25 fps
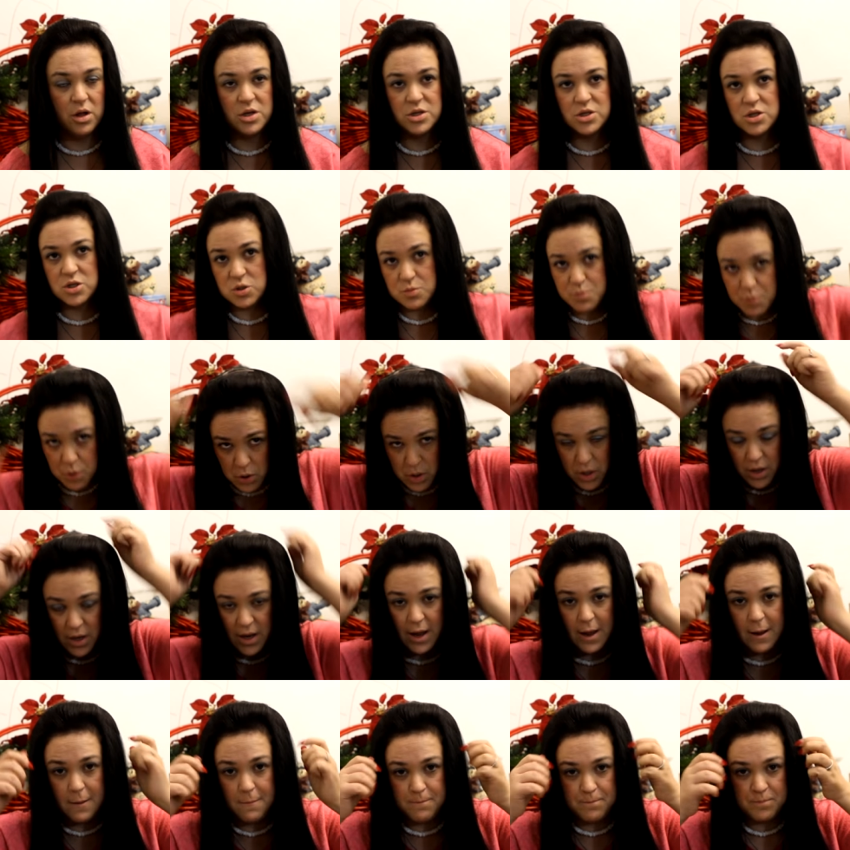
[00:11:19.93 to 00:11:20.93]
I just put it
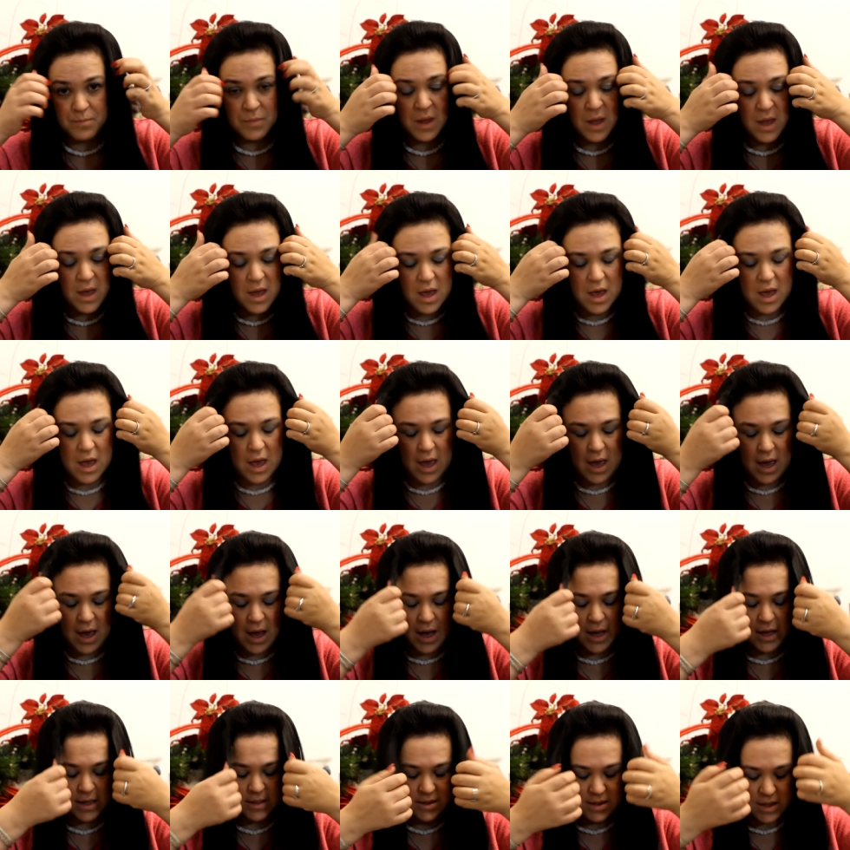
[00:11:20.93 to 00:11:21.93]
in
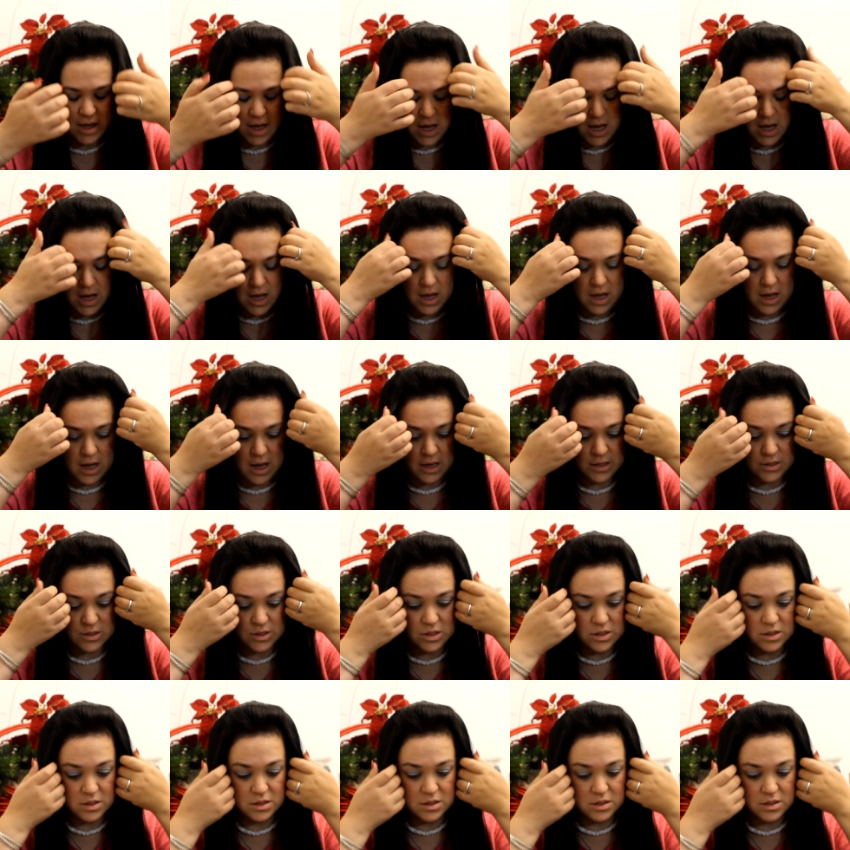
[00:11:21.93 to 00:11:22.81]
and uh,